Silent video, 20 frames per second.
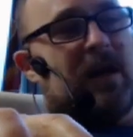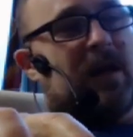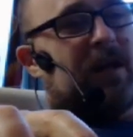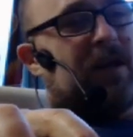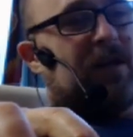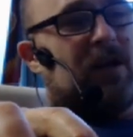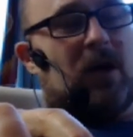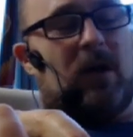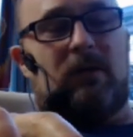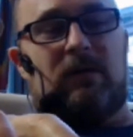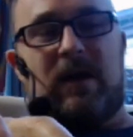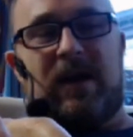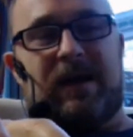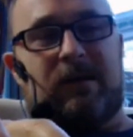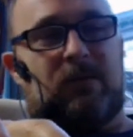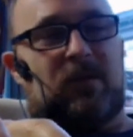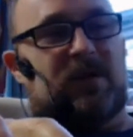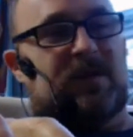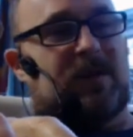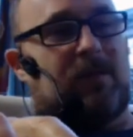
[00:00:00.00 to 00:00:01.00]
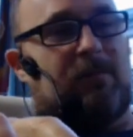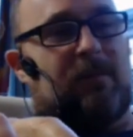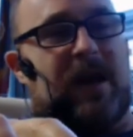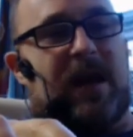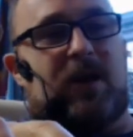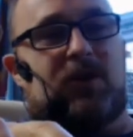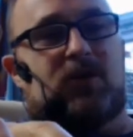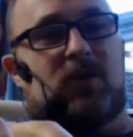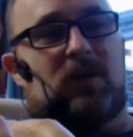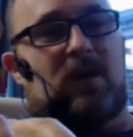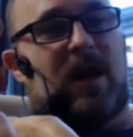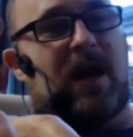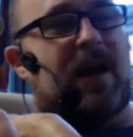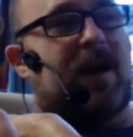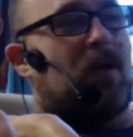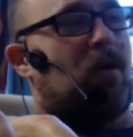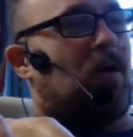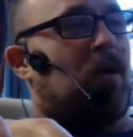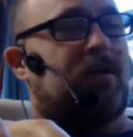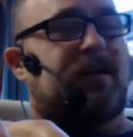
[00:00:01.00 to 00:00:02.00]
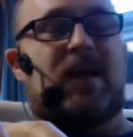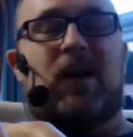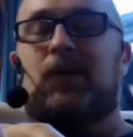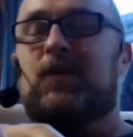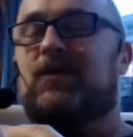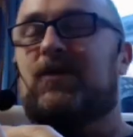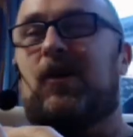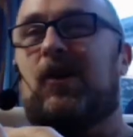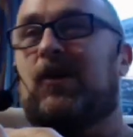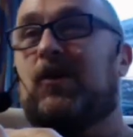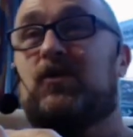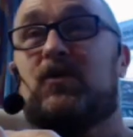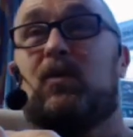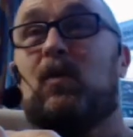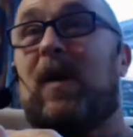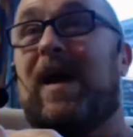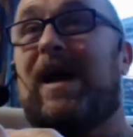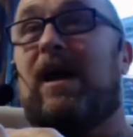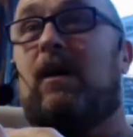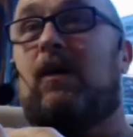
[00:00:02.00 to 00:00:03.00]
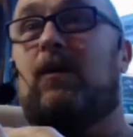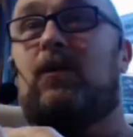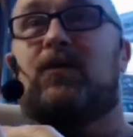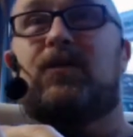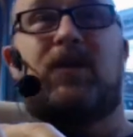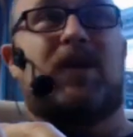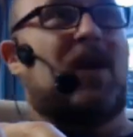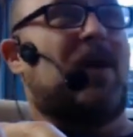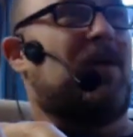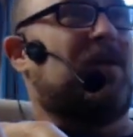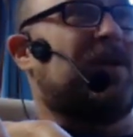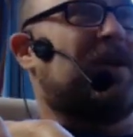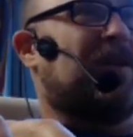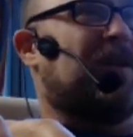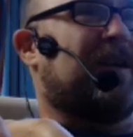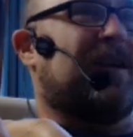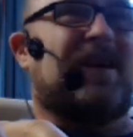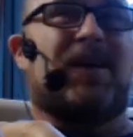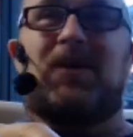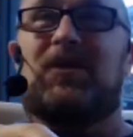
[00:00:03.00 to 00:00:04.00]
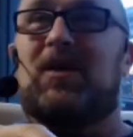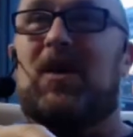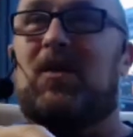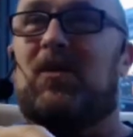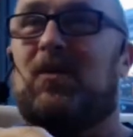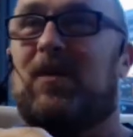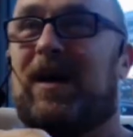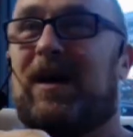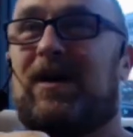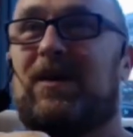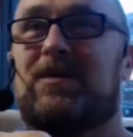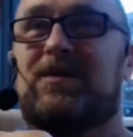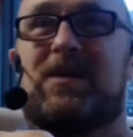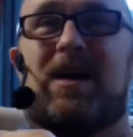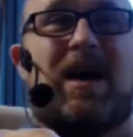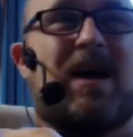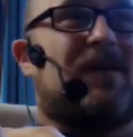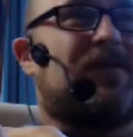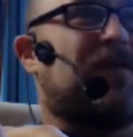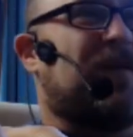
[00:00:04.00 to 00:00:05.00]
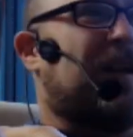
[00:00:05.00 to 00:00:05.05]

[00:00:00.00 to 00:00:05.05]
You know, like it was a major lighting oil until we started using whales, you know, nearly killed all the whales off.